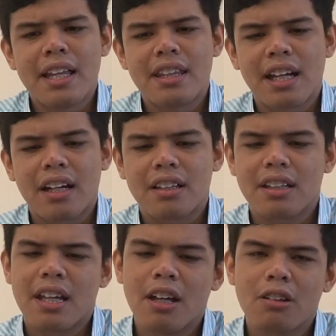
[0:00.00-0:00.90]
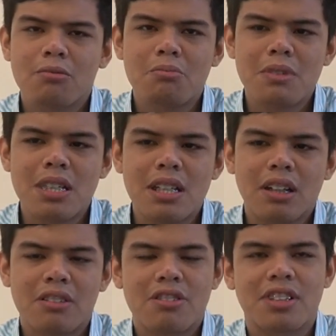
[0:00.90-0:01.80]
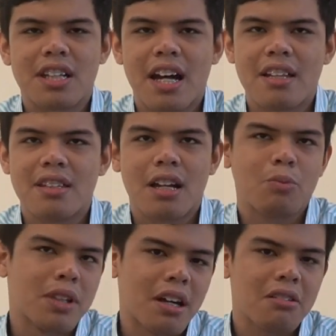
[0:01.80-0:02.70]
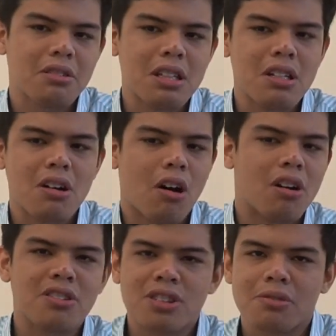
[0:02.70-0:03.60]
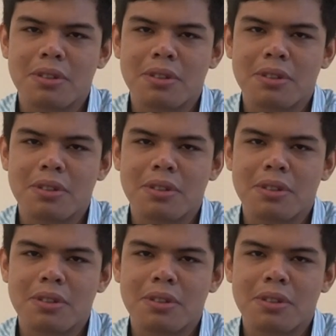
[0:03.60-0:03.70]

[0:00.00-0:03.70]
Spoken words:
that helped me understand that without the arts,